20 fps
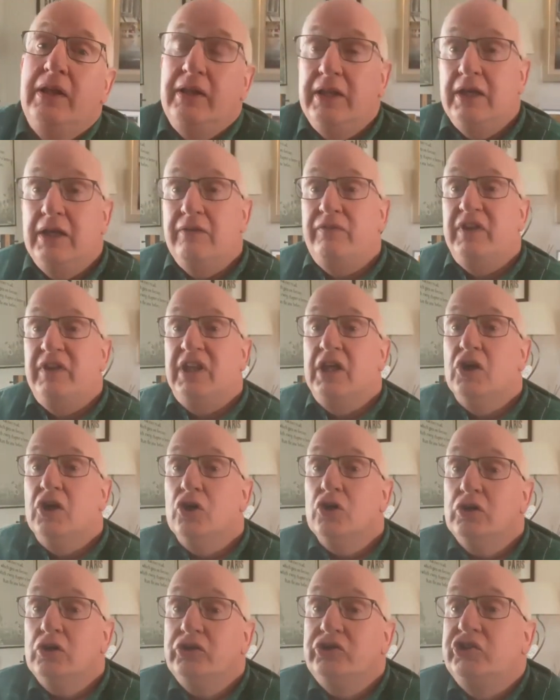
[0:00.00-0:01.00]
they're for the
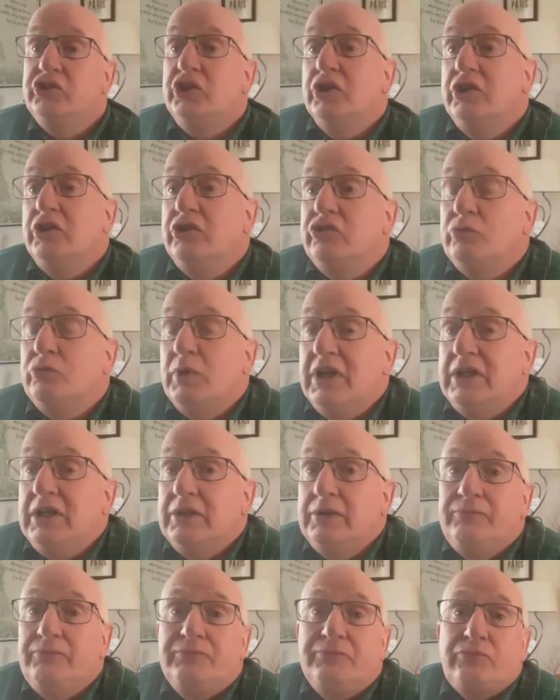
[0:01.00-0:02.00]
Lord's good as
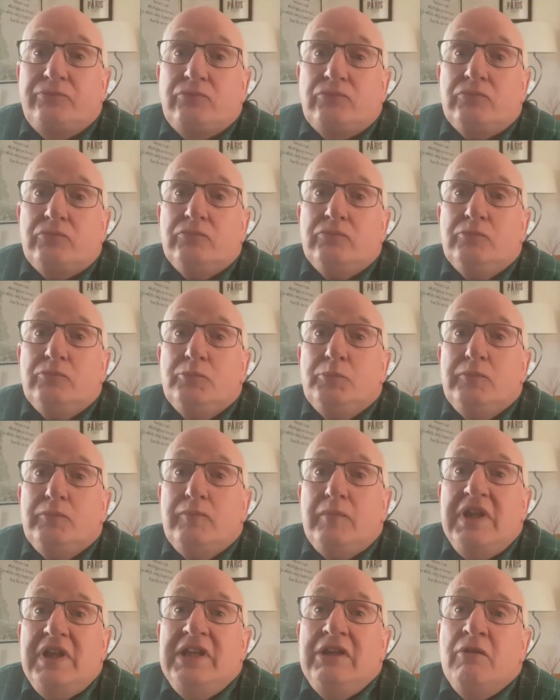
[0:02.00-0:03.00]
well.
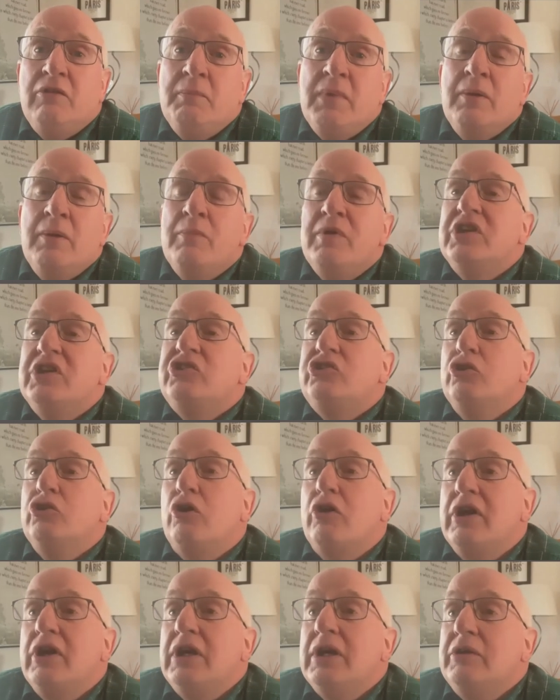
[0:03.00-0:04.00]
You remember the
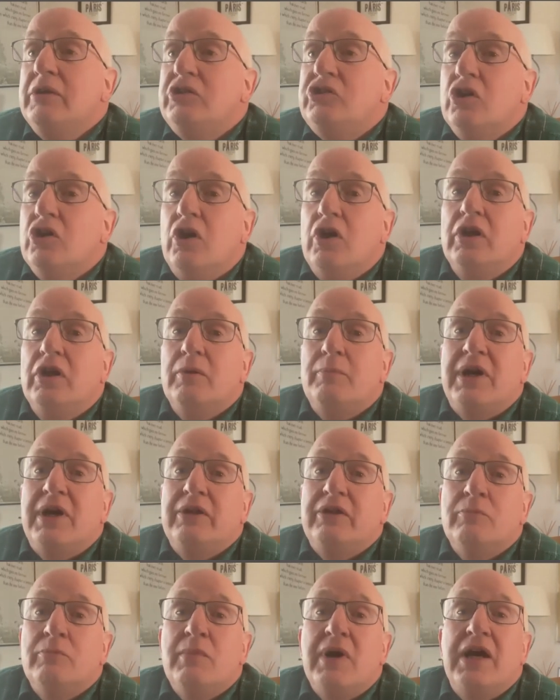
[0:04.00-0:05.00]
story in John
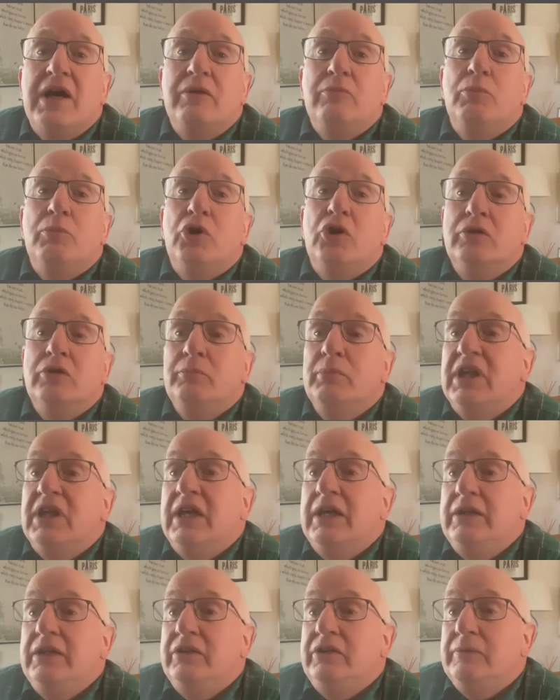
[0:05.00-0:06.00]
about the man born
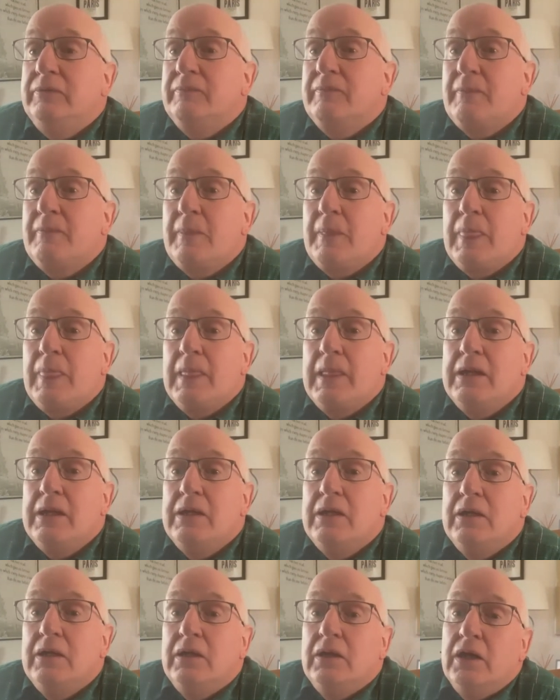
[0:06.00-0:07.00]
blind,
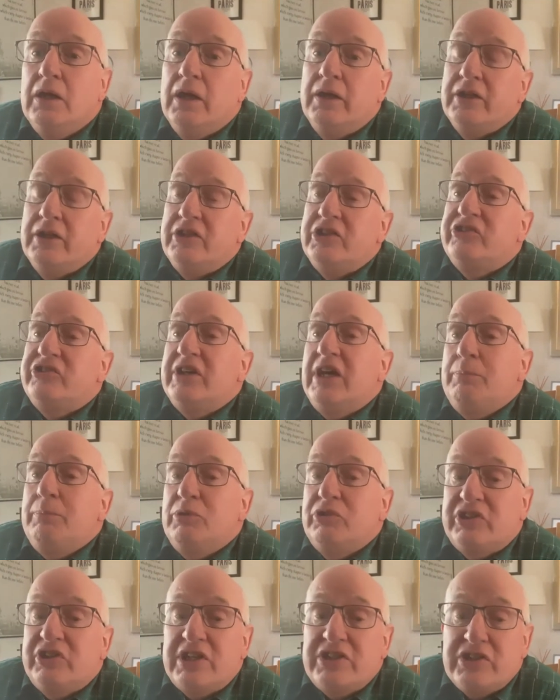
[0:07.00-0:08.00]
and the
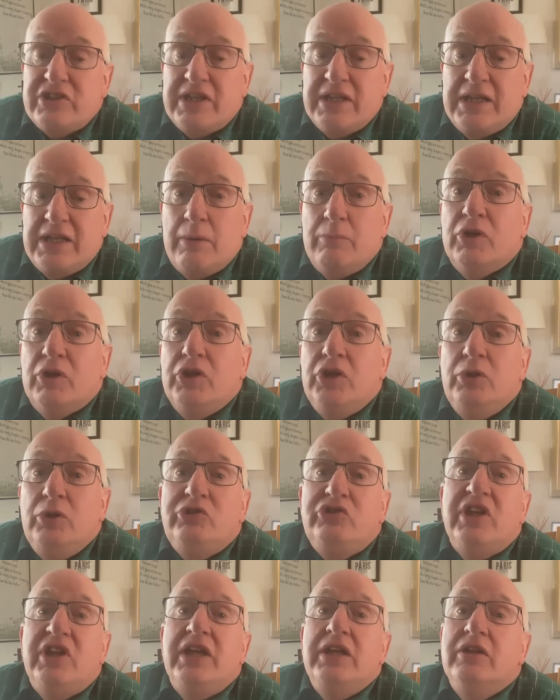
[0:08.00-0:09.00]
disciples asking him, well, who
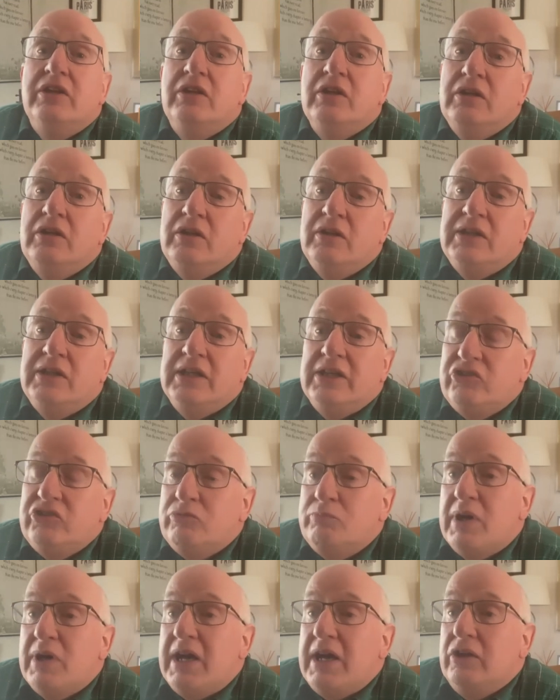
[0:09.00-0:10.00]
sinned,
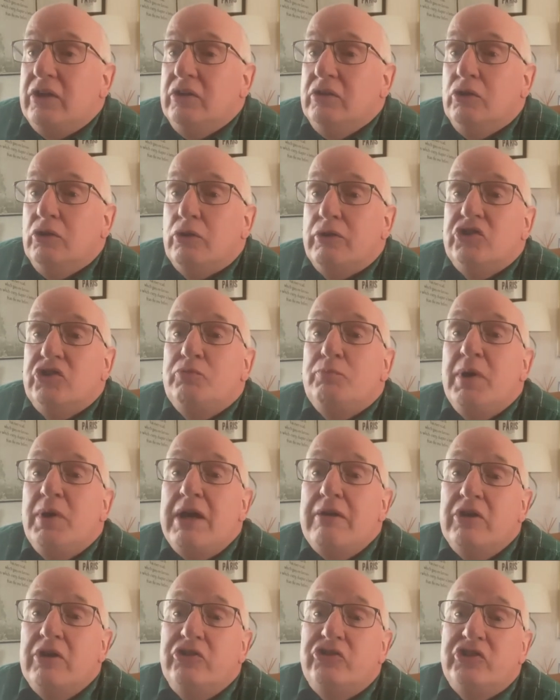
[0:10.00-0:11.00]
this man or his
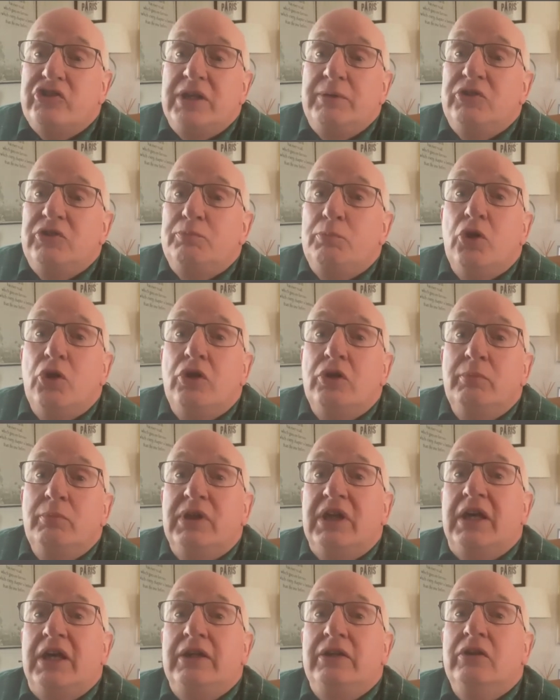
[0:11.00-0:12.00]
parents, that he was born
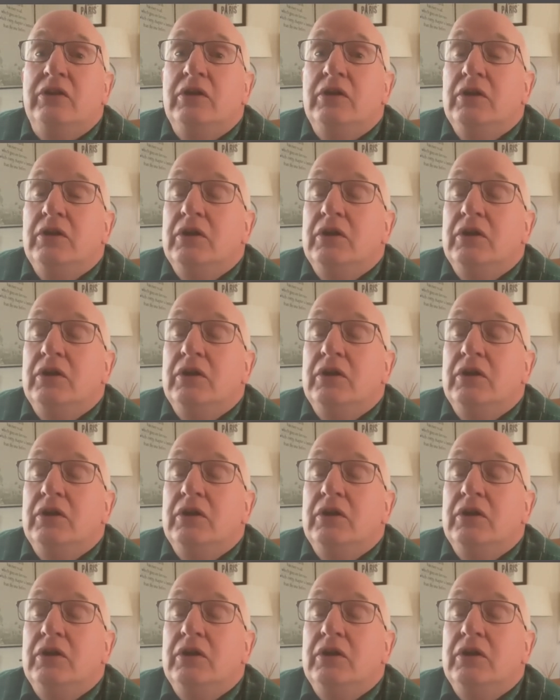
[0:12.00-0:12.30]
blind?